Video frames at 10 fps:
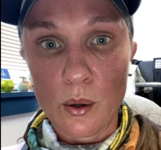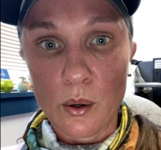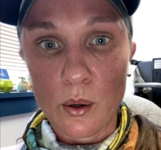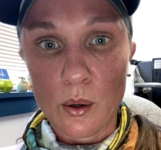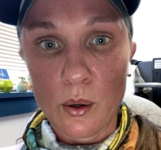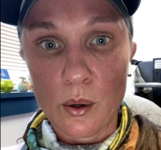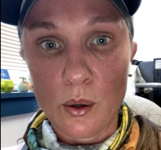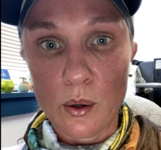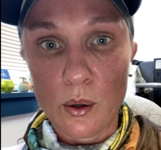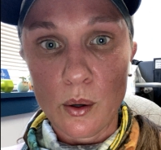
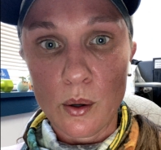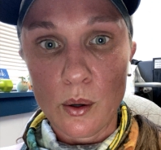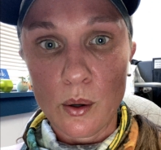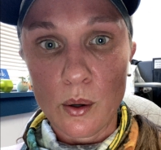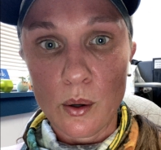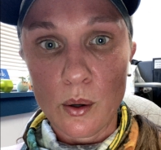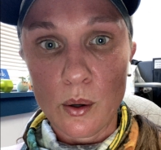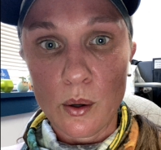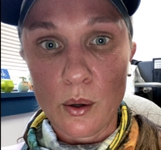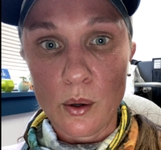
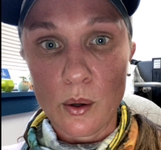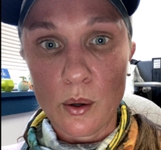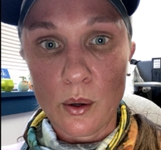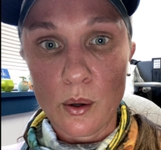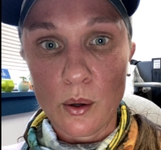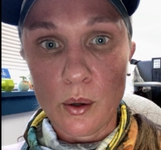[no speech]